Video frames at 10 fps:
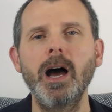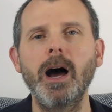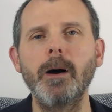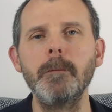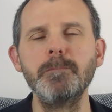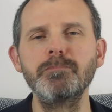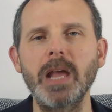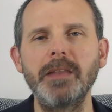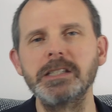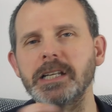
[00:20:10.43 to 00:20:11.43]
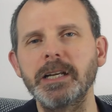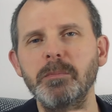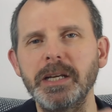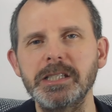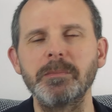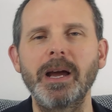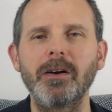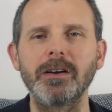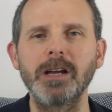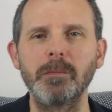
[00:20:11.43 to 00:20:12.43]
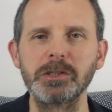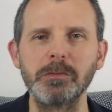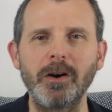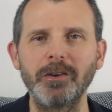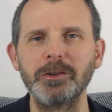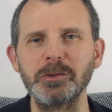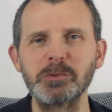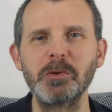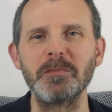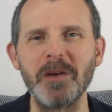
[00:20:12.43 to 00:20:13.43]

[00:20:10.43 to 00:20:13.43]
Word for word: Um, and there's a little piece about Khamer Zaman, who's one